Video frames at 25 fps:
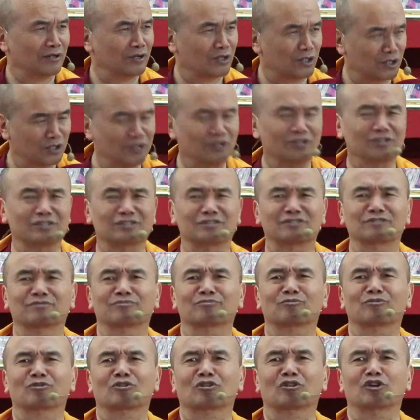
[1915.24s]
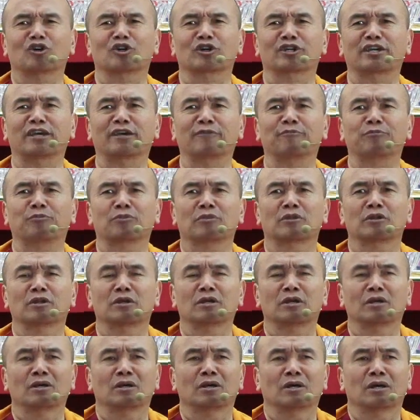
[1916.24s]
Good. Okay.
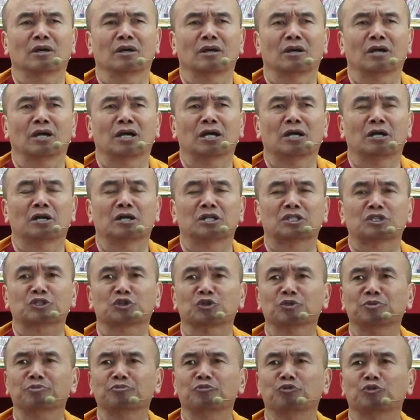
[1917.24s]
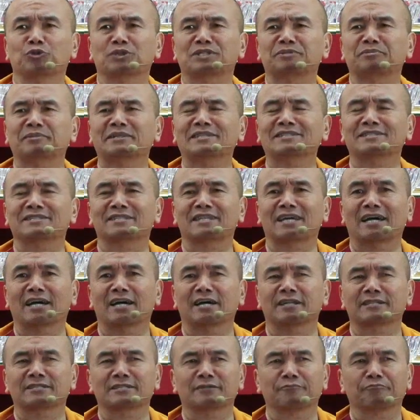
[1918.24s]
So, which means
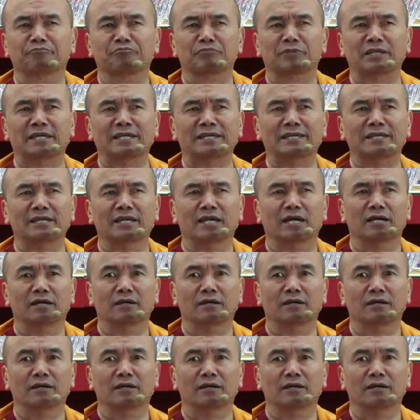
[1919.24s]
that the